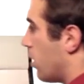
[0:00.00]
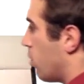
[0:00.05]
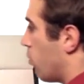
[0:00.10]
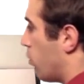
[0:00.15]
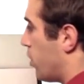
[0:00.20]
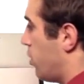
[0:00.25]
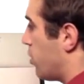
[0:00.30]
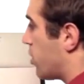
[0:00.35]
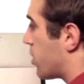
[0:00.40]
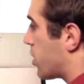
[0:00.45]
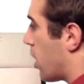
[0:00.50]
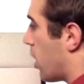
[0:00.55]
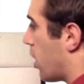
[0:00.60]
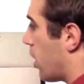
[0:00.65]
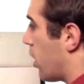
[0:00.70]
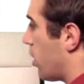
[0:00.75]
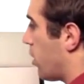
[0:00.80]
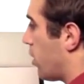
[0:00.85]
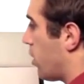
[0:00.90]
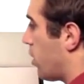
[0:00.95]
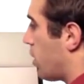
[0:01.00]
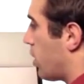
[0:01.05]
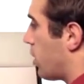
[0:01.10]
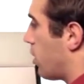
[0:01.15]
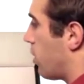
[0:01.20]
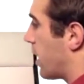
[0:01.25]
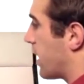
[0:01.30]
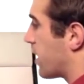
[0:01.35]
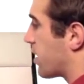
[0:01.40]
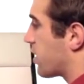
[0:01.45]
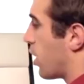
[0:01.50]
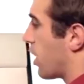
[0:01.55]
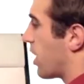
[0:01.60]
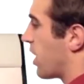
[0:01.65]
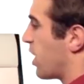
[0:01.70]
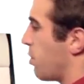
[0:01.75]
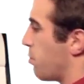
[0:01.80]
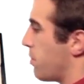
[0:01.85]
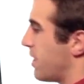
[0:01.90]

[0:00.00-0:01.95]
When you get started in the